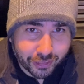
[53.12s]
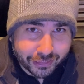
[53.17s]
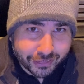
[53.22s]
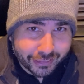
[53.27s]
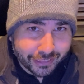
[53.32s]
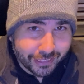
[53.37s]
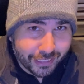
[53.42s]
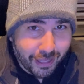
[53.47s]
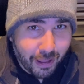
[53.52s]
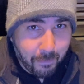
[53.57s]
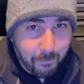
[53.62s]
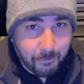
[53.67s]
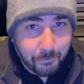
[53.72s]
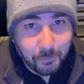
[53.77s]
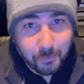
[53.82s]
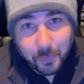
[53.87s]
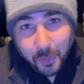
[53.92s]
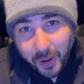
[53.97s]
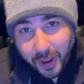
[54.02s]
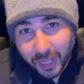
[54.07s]
it.
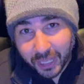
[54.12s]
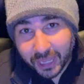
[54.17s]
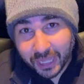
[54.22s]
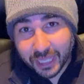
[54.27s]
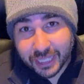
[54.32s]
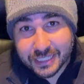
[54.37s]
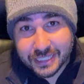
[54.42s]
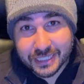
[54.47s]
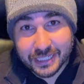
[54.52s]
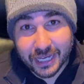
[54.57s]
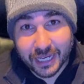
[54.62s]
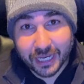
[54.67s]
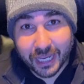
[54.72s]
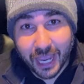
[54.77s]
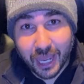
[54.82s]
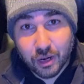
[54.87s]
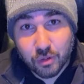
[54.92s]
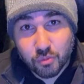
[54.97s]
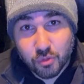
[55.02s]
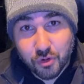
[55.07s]
But let's
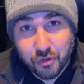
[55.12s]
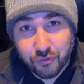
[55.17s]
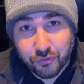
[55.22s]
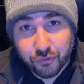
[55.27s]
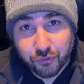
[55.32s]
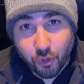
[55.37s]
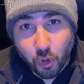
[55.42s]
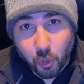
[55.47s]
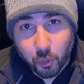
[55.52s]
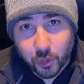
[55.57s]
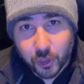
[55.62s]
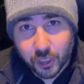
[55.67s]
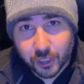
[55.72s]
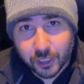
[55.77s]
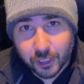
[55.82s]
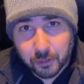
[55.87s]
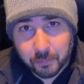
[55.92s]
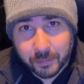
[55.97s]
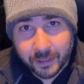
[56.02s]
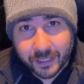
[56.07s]
kind of move forward a
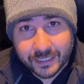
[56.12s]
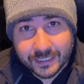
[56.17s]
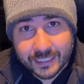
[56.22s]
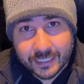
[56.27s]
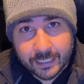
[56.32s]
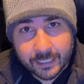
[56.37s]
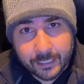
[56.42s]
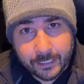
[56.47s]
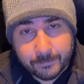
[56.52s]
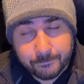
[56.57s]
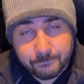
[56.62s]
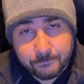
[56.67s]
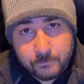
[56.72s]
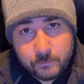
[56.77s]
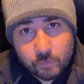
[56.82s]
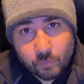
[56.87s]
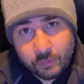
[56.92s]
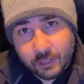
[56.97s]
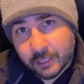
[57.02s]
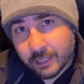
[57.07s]
little bit.
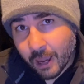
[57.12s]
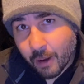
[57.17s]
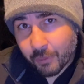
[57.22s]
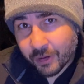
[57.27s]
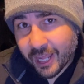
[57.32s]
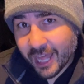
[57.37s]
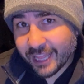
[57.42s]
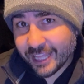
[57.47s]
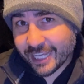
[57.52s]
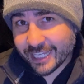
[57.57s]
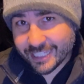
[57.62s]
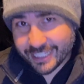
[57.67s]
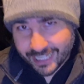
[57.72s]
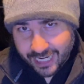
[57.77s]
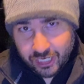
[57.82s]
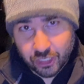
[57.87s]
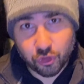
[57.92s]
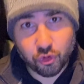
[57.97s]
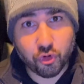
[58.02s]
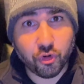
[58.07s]
That one had the
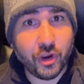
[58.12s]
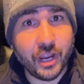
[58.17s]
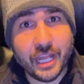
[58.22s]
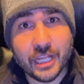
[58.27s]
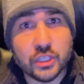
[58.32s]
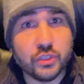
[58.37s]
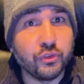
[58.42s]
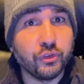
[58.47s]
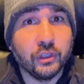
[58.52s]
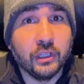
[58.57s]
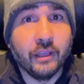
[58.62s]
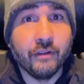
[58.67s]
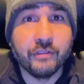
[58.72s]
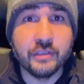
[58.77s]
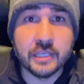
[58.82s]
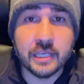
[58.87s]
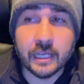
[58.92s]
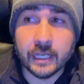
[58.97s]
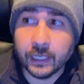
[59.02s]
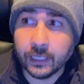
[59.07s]
extended cranes for
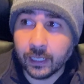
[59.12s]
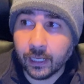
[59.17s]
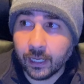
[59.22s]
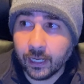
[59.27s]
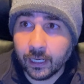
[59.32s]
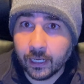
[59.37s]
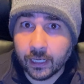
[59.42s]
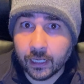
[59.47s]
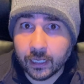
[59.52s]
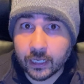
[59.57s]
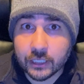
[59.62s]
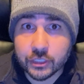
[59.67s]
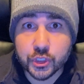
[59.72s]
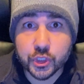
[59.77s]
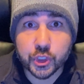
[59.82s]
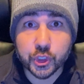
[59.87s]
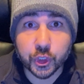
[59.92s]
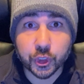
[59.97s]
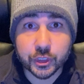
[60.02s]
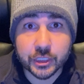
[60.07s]
lifting
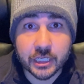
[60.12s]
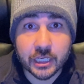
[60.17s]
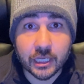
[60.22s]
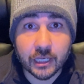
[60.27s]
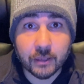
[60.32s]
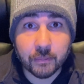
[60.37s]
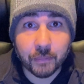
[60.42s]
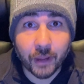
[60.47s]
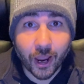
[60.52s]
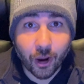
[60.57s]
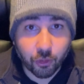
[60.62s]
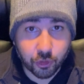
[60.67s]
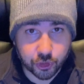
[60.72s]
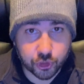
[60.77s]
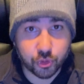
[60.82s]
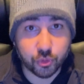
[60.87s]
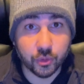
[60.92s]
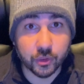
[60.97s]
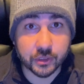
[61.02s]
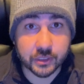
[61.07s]
certain power
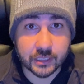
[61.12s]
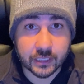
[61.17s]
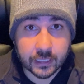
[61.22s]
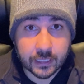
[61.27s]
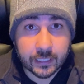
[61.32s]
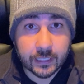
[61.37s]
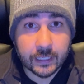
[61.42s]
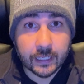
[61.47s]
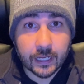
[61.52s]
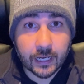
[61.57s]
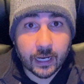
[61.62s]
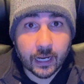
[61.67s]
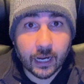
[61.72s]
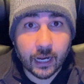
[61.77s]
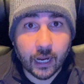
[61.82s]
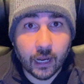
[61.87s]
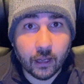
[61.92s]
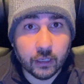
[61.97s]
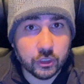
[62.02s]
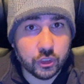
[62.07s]
tools
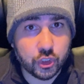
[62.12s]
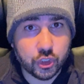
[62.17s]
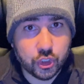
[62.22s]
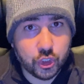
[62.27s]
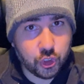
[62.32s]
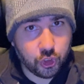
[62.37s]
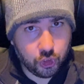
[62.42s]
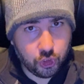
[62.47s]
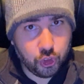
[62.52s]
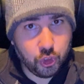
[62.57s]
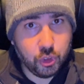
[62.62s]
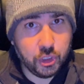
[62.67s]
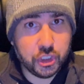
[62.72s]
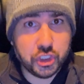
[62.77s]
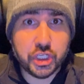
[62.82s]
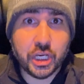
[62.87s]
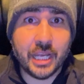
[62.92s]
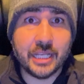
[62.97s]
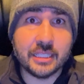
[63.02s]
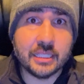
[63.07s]
to the
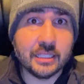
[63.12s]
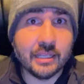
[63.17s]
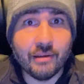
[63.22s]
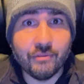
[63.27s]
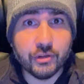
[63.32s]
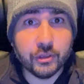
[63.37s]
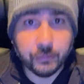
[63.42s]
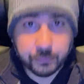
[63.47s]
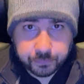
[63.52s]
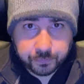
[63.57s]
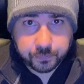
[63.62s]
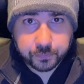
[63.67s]
chest level